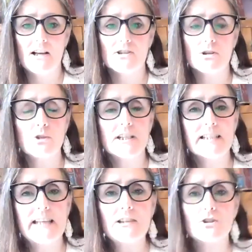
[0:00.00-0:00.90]
So
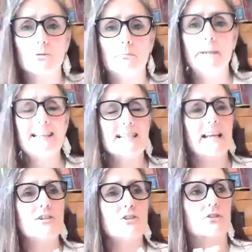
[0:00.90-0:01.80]
being
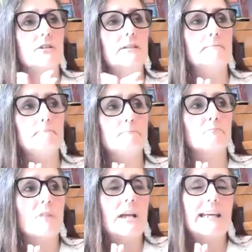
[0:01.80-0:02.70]
centered
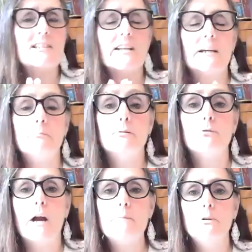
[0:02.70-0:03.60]
is like a
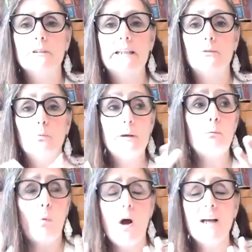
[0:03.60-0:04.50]
primal need. We
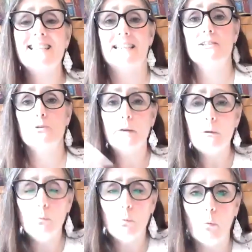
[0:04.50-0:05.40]
want it.
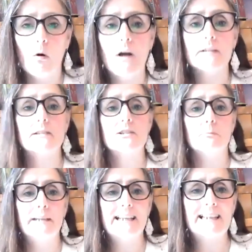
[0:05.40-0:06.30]
We want to
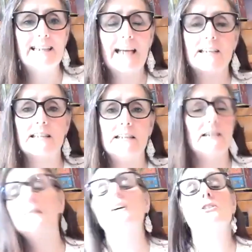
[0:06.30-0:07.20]
be
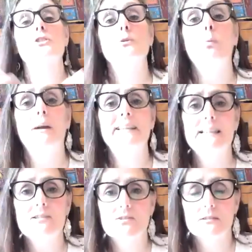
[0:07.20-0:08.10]
connected to the
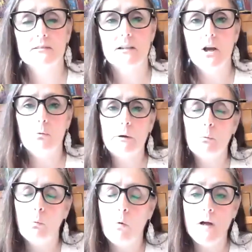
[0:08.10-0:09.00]
oneness. We
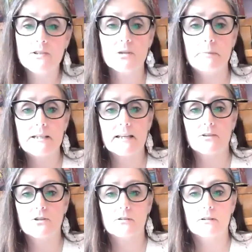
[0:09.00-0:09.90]
want to be
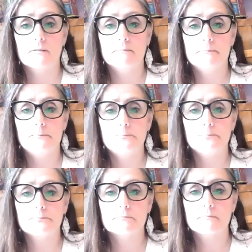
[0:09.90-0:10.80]
centered.
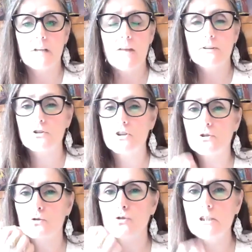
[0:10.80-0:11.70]
There's
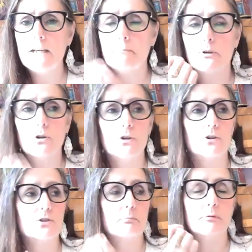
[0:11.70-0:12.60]
this deep
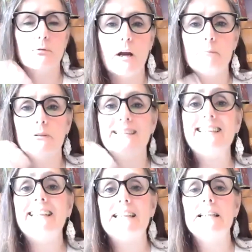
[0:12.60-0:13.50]
urge, a primal
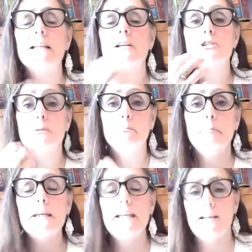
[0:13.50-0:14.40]
need to
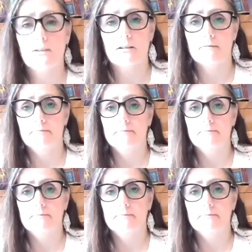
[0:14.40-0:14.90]
be here.